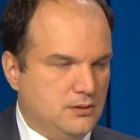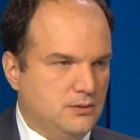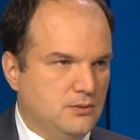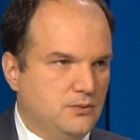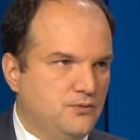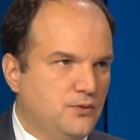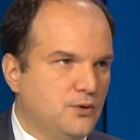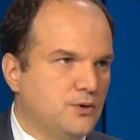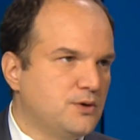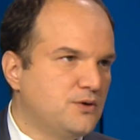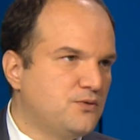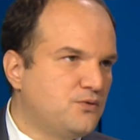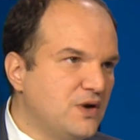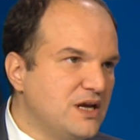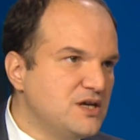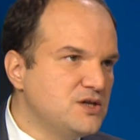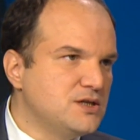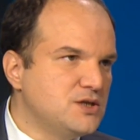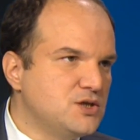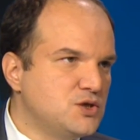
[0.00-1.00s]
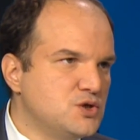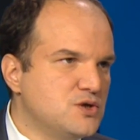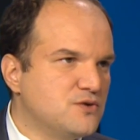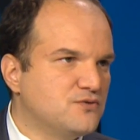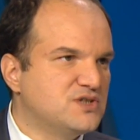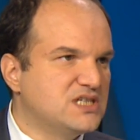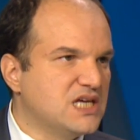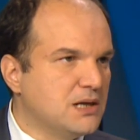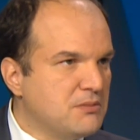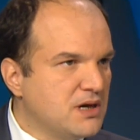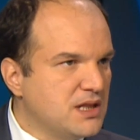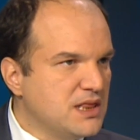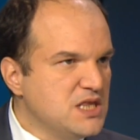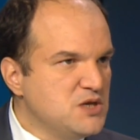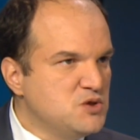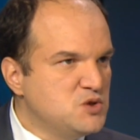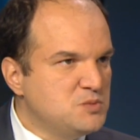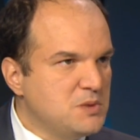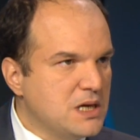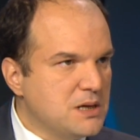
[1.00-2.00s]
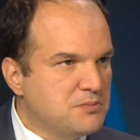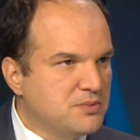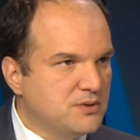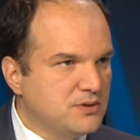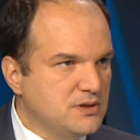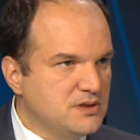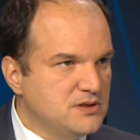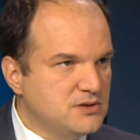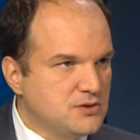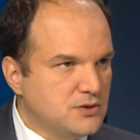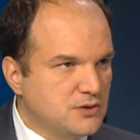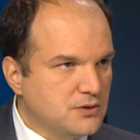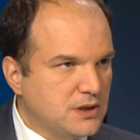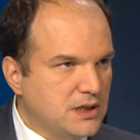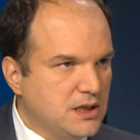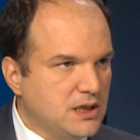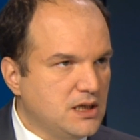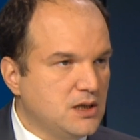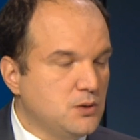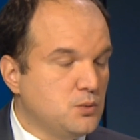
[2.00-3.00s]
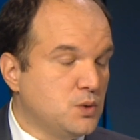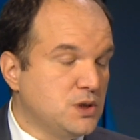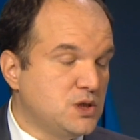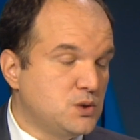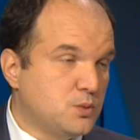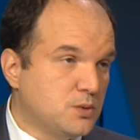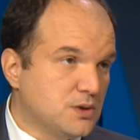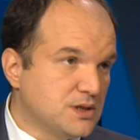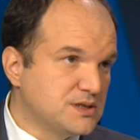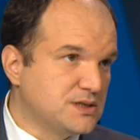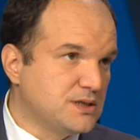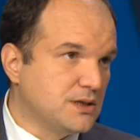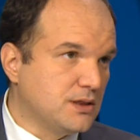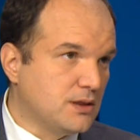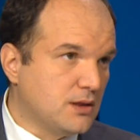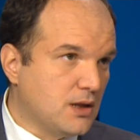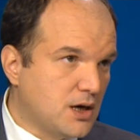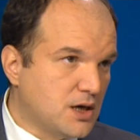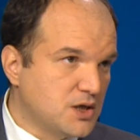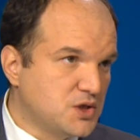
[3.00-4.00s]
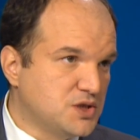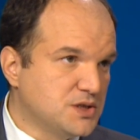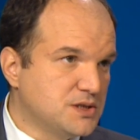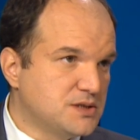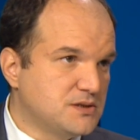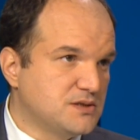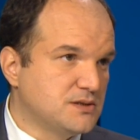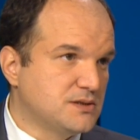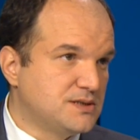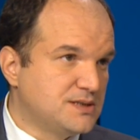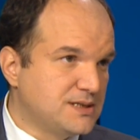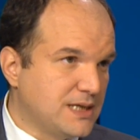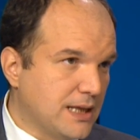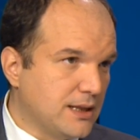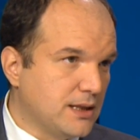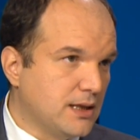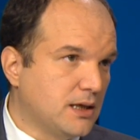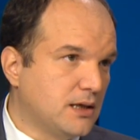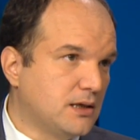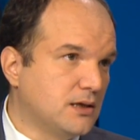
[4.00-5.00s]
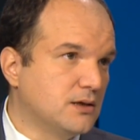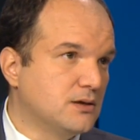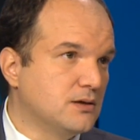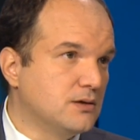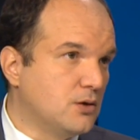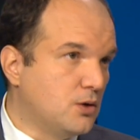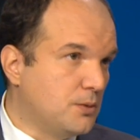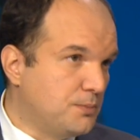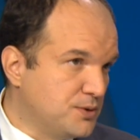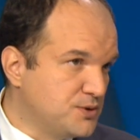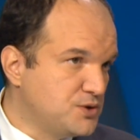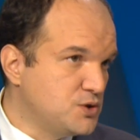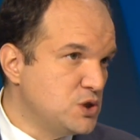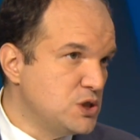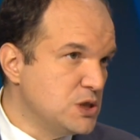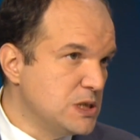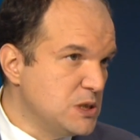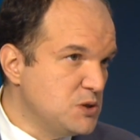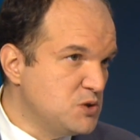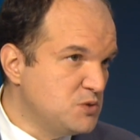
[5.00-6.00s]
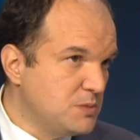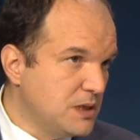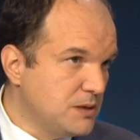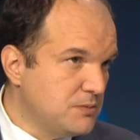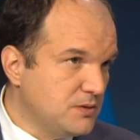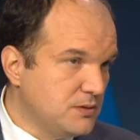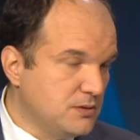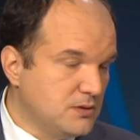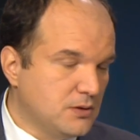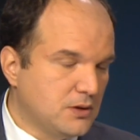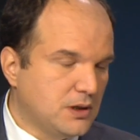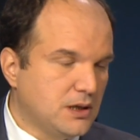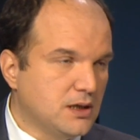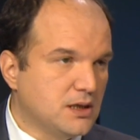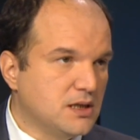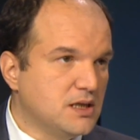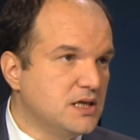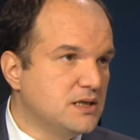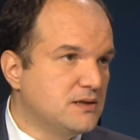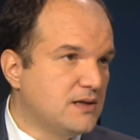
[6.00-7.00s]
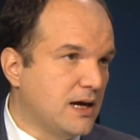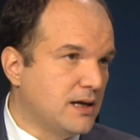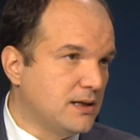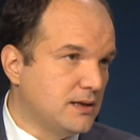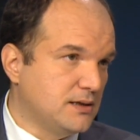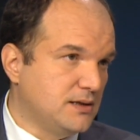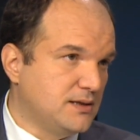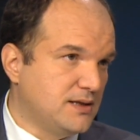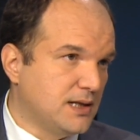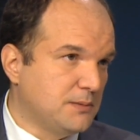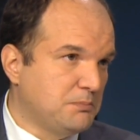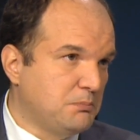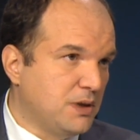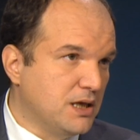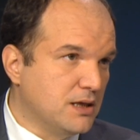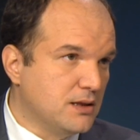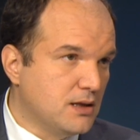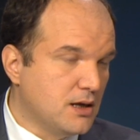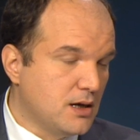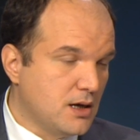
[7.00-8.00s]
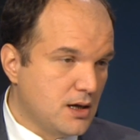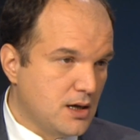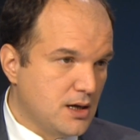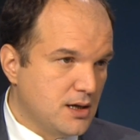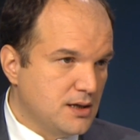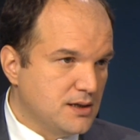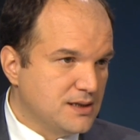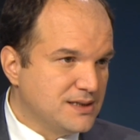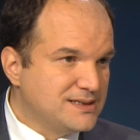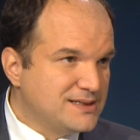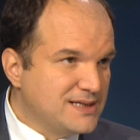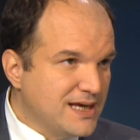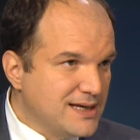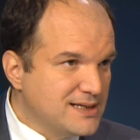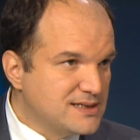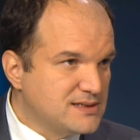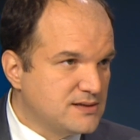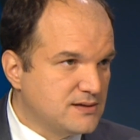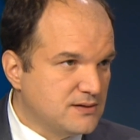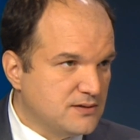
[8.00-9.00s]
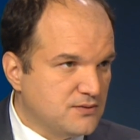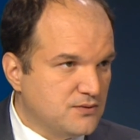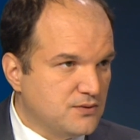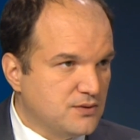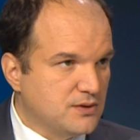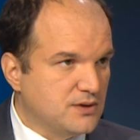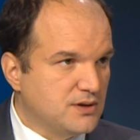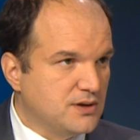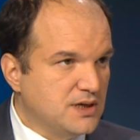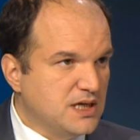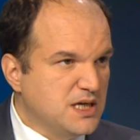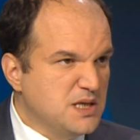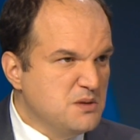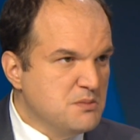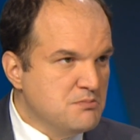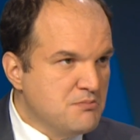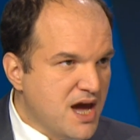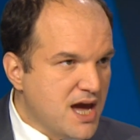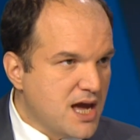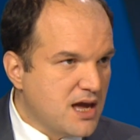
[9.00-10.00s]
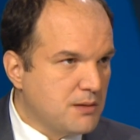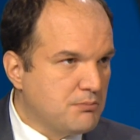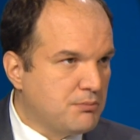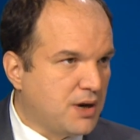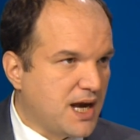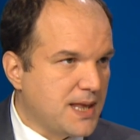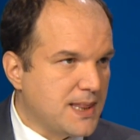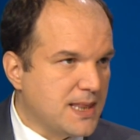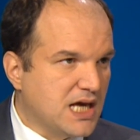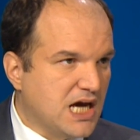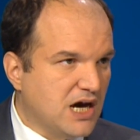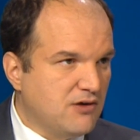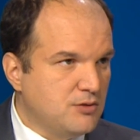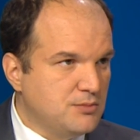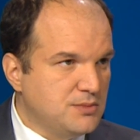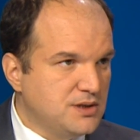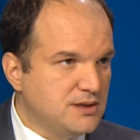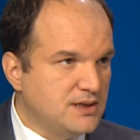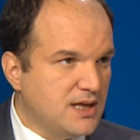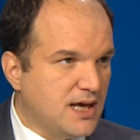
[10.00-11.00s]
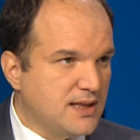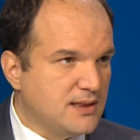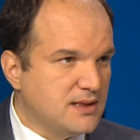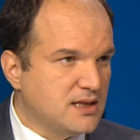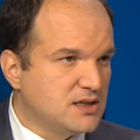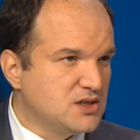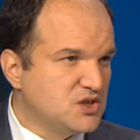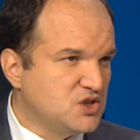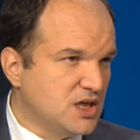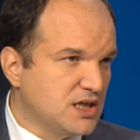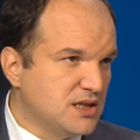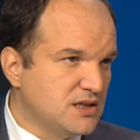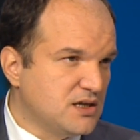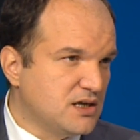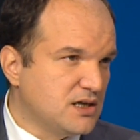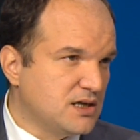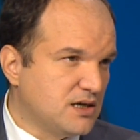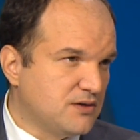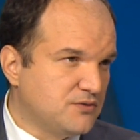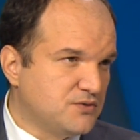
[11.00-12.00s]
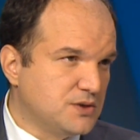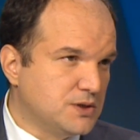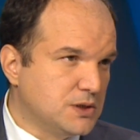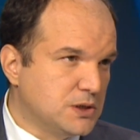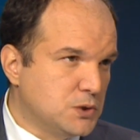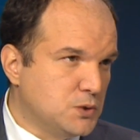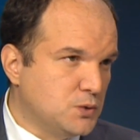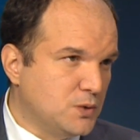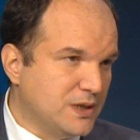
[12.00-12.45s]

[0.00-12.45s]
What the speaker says: were the French edition of Zaman newspaper in Turkey, which was the largest selling opposition newspaper in Turkey, and it had been seized in May by the government and then shut down after the coup